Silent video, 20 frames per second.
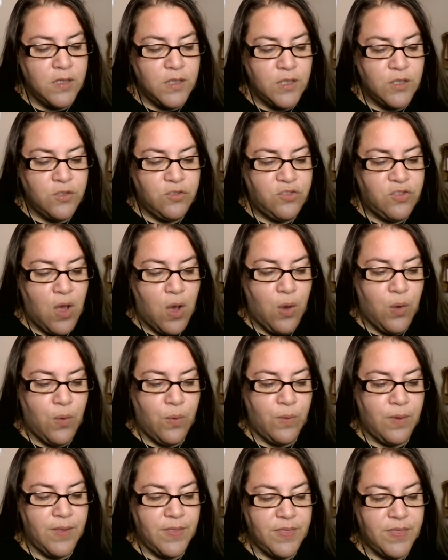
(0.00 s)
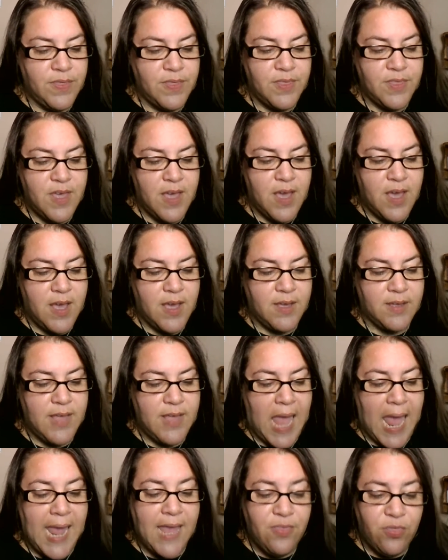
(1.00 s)
So the
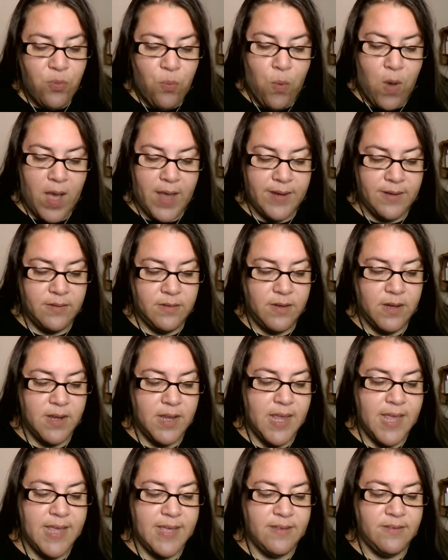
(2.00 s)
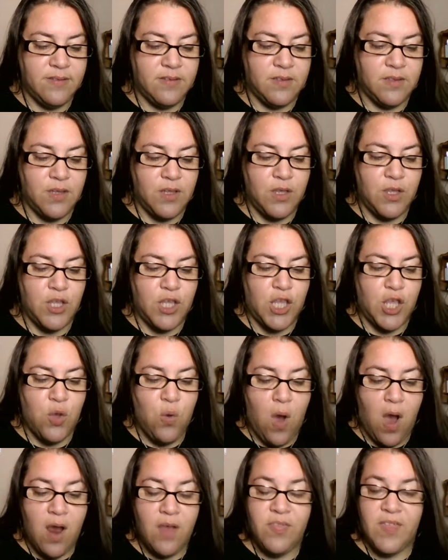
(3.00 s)
8th one is you
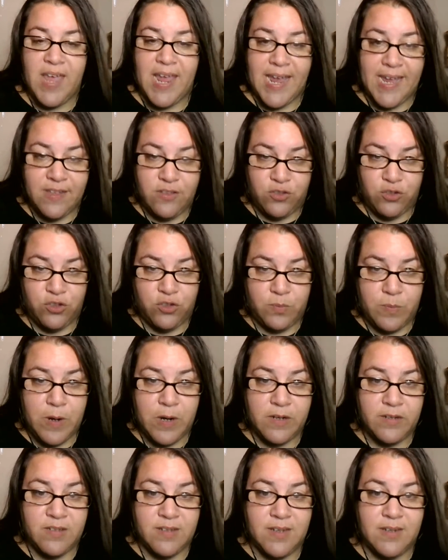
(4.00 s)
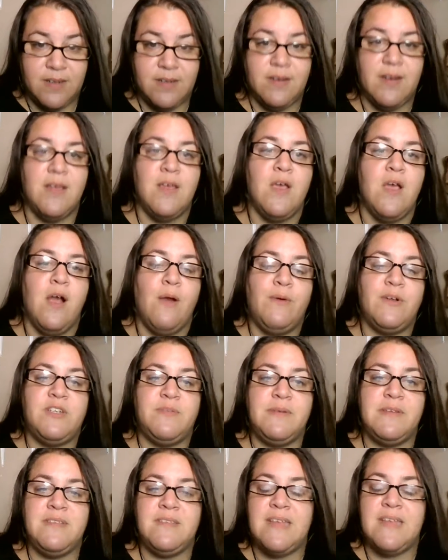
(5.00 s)
are the answers person, which
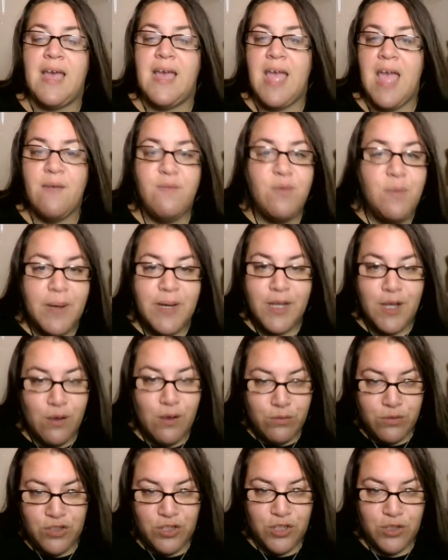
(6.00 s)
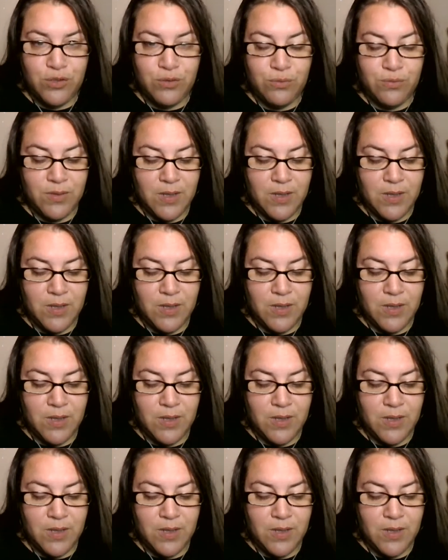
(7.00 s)
means that everybody goes to you.